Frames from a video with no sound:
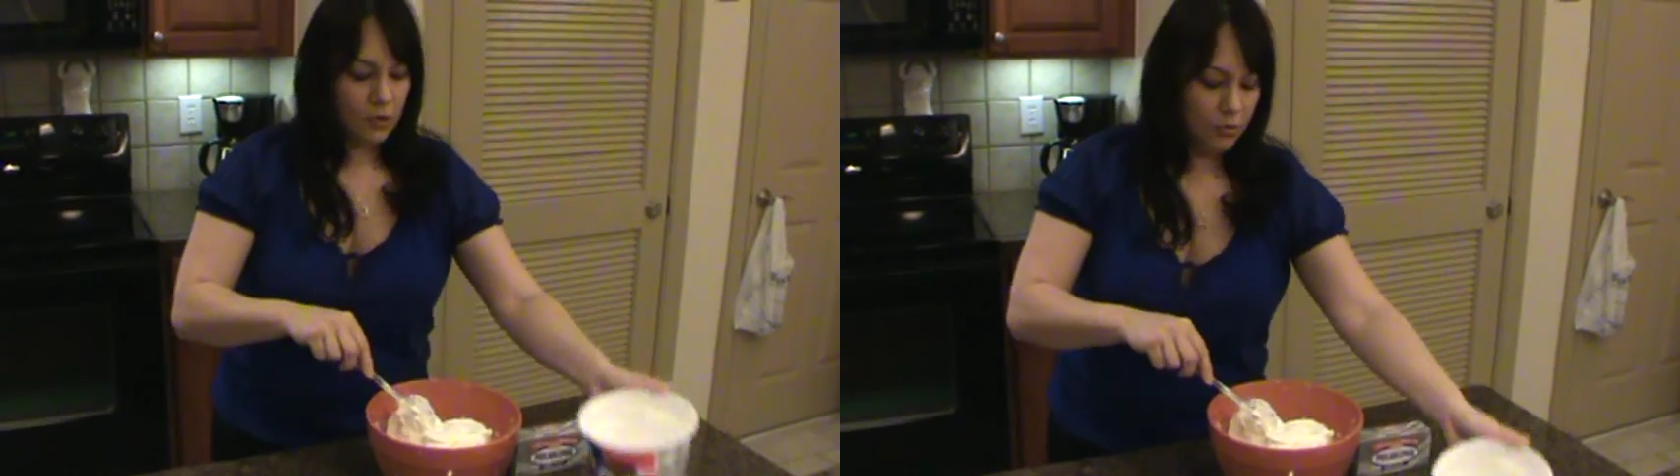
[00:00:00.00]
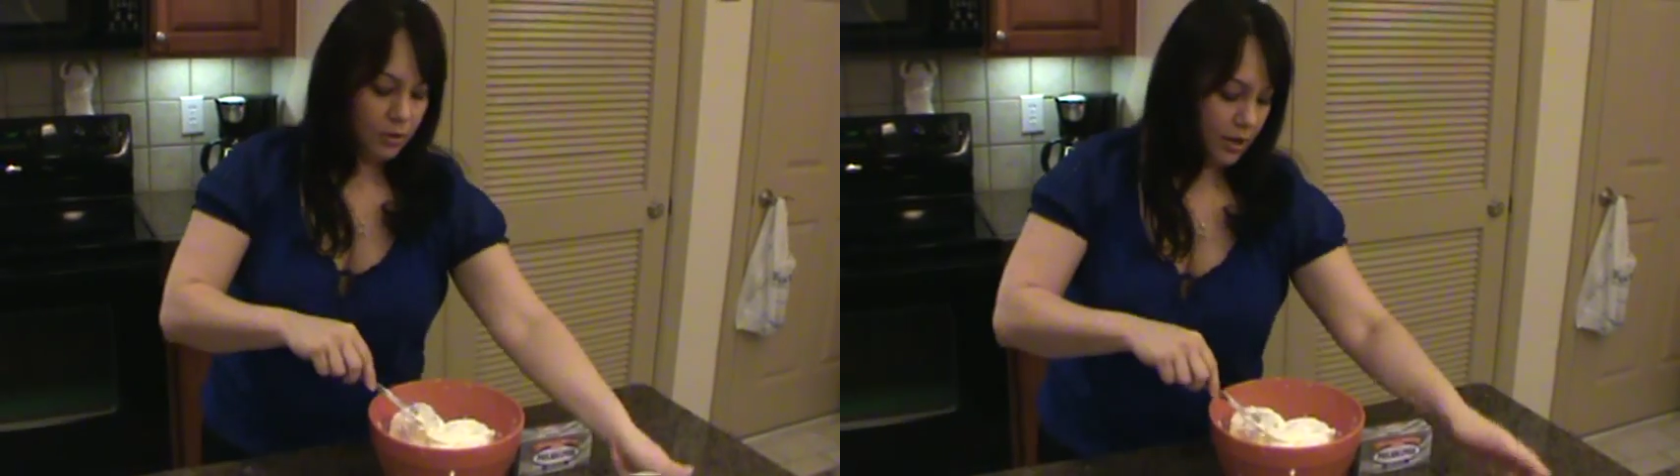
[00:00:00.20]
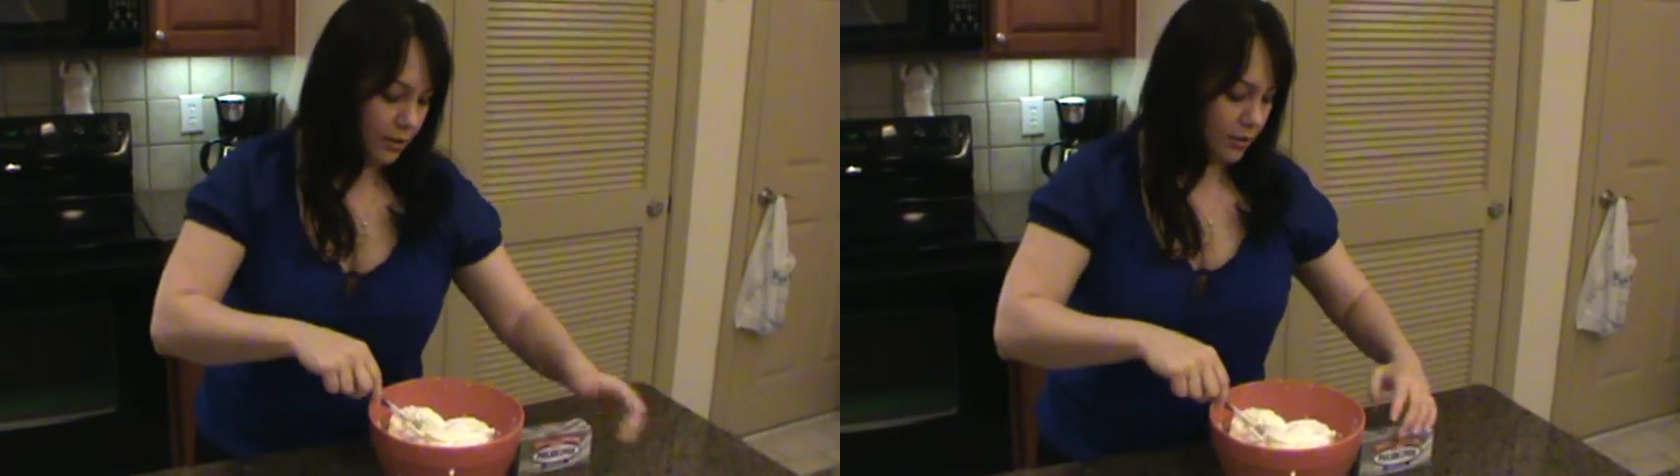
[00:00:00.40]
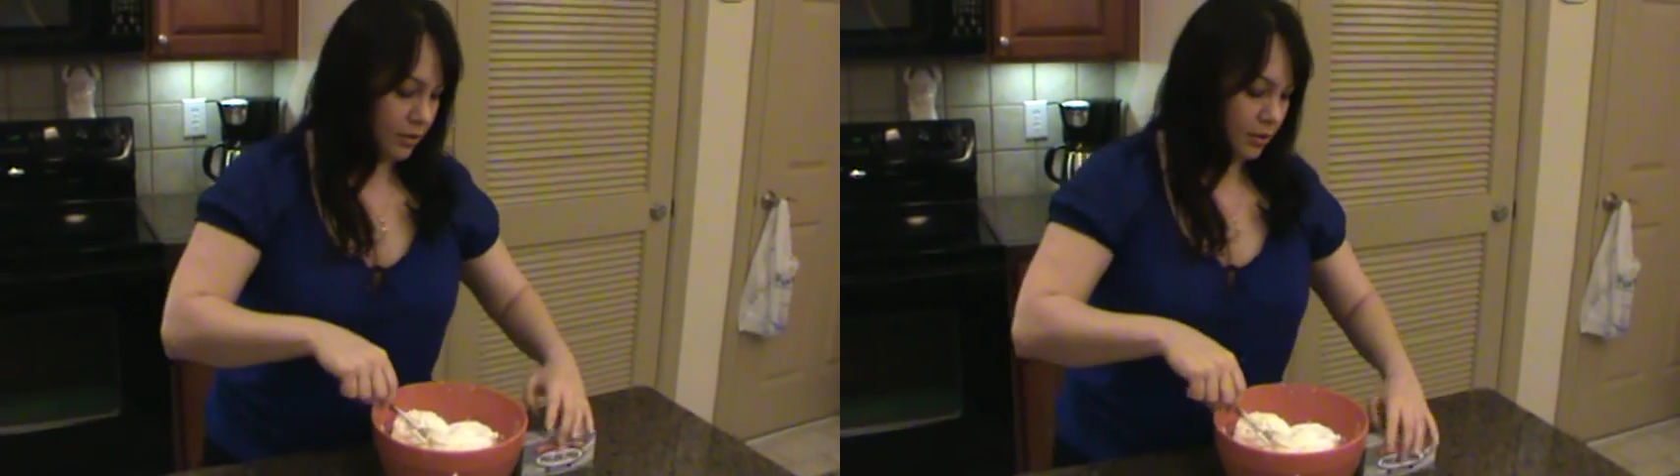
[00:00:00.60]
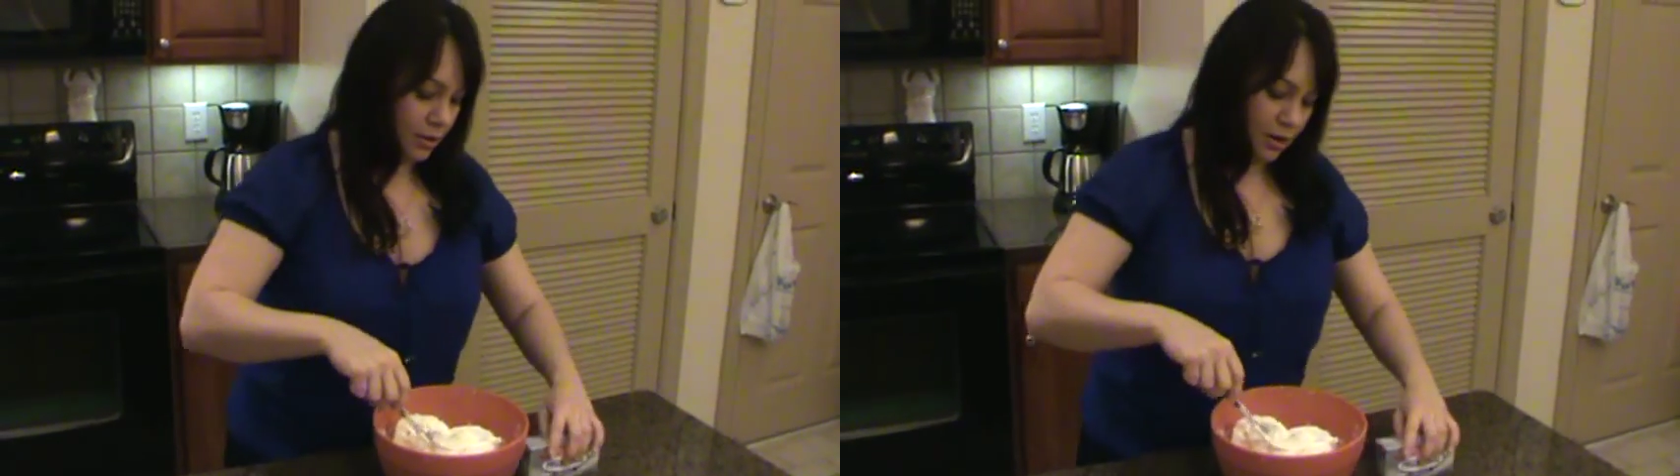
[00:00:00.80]
Okay.
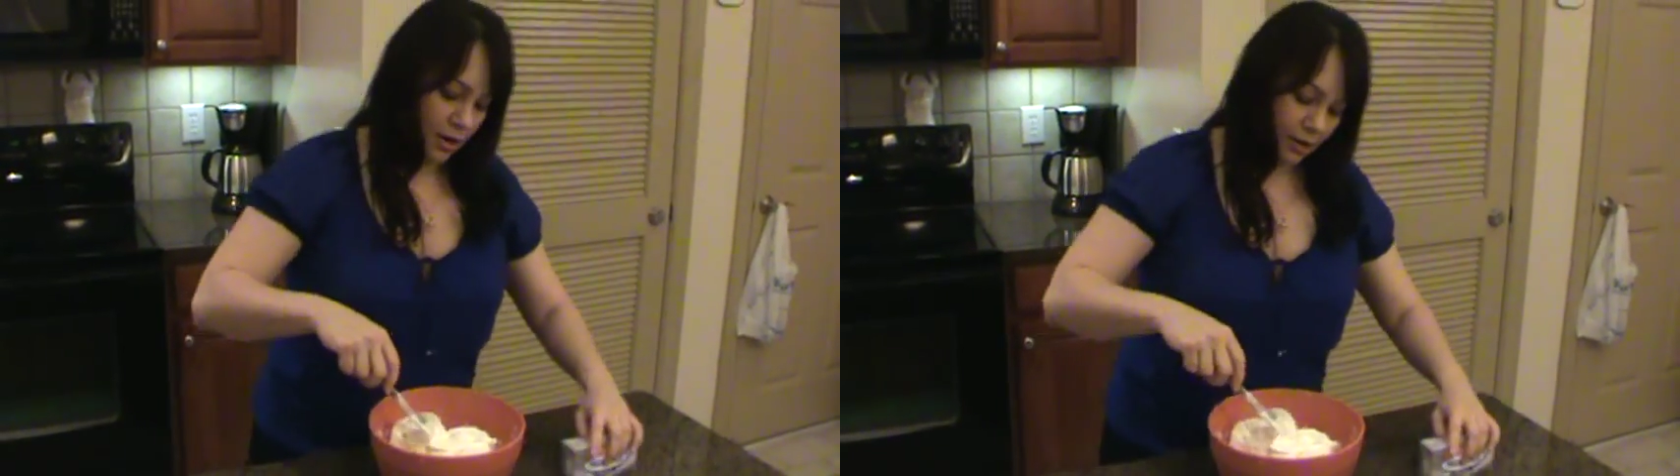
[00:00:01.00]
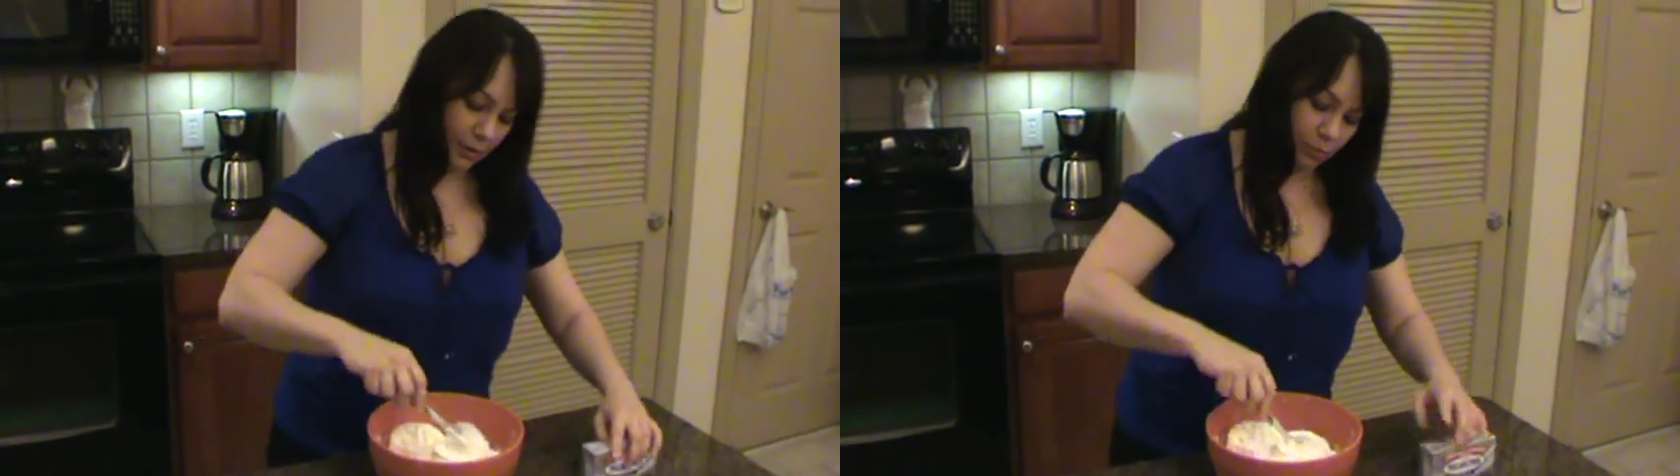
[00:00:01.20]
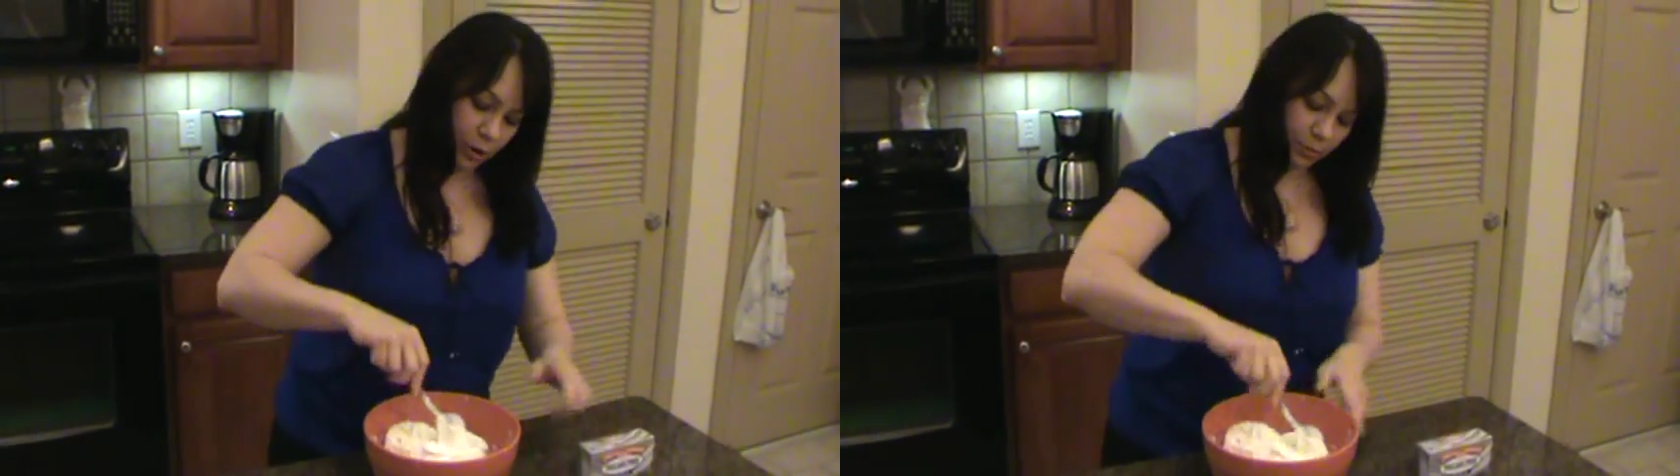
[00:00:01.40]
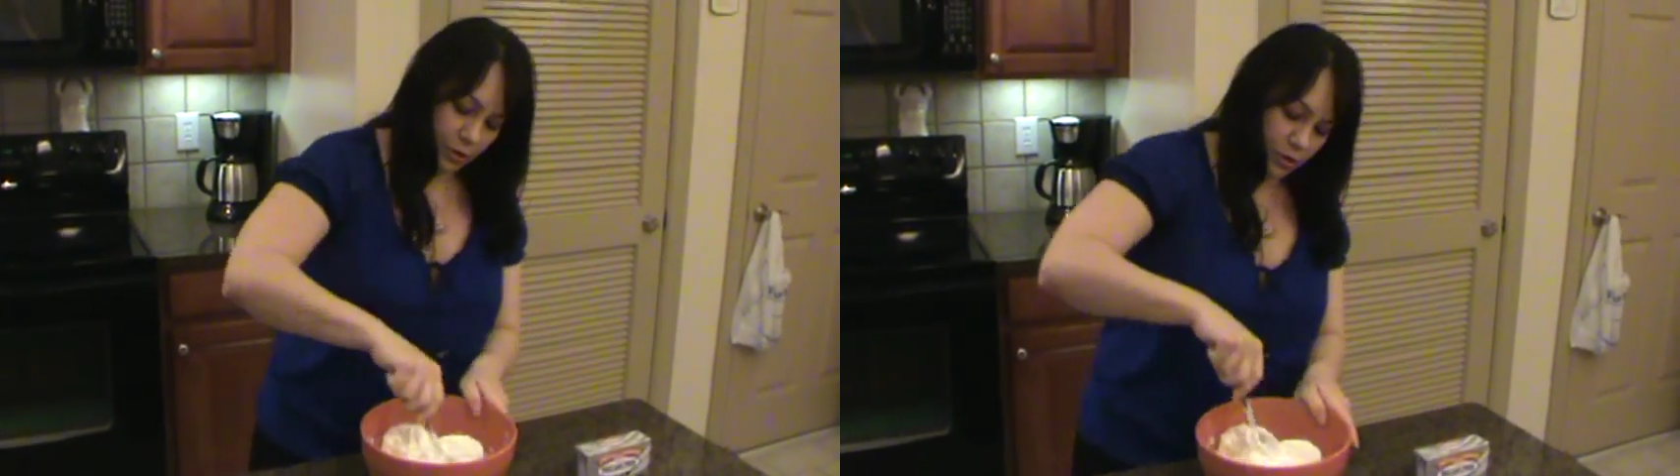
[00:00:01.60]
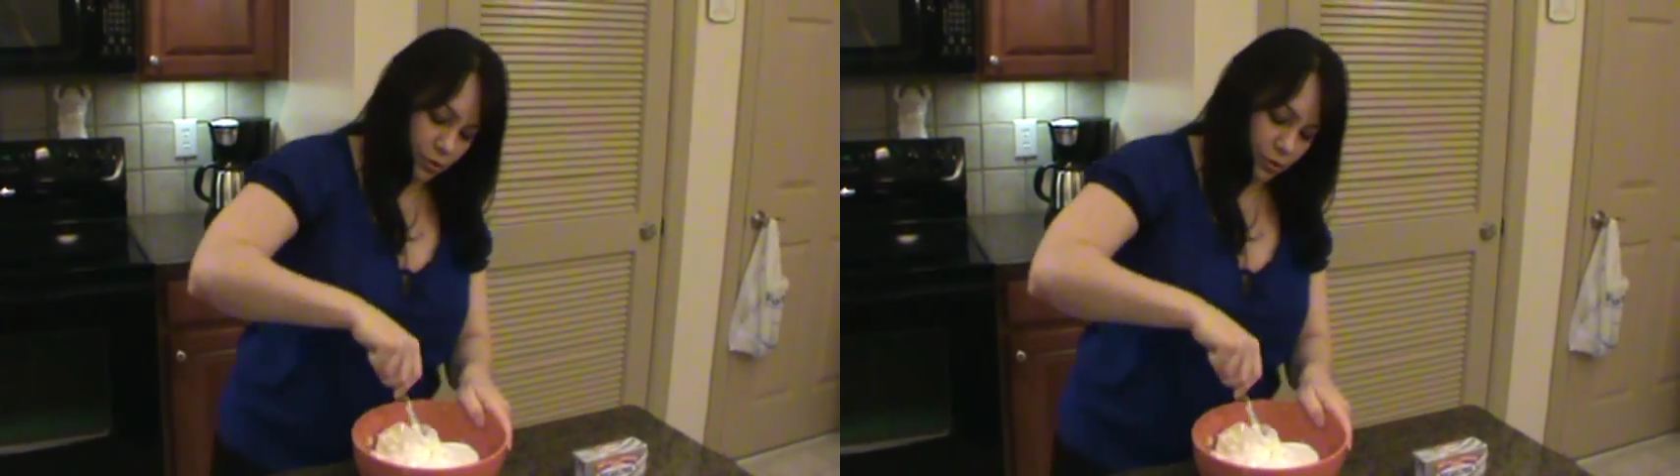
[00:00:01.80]
And then what I'm going to